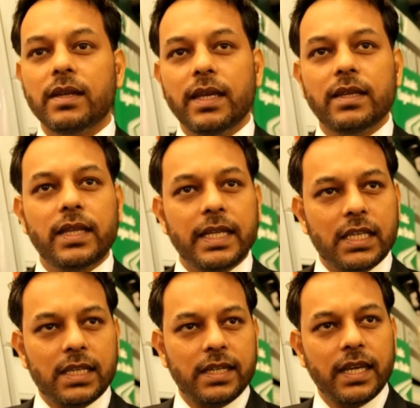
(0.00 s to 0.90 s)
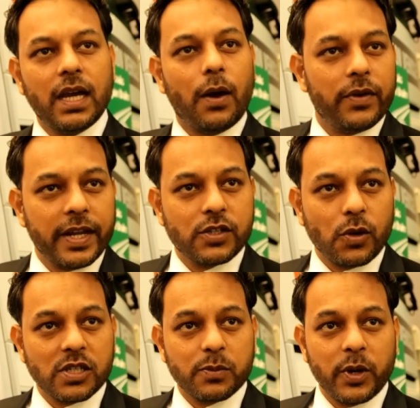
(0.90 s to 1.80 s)
Either they take our
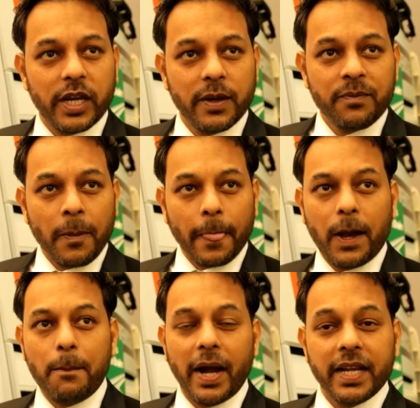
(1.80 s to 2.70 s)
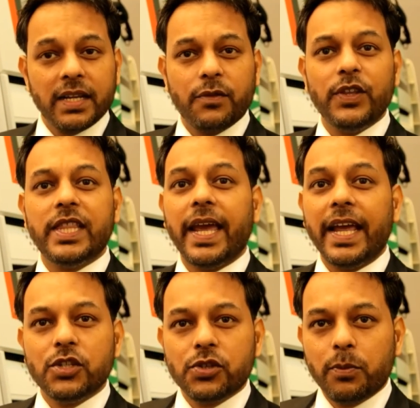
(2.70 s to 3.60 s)
exhaust brake, combine it with the
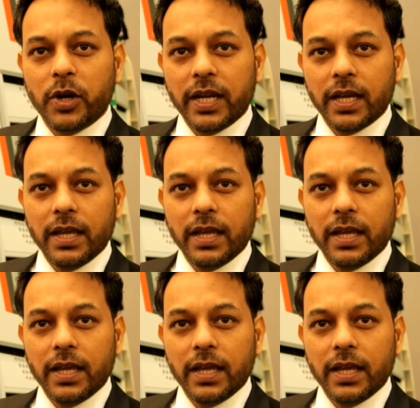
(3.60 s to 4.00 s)
engine brake,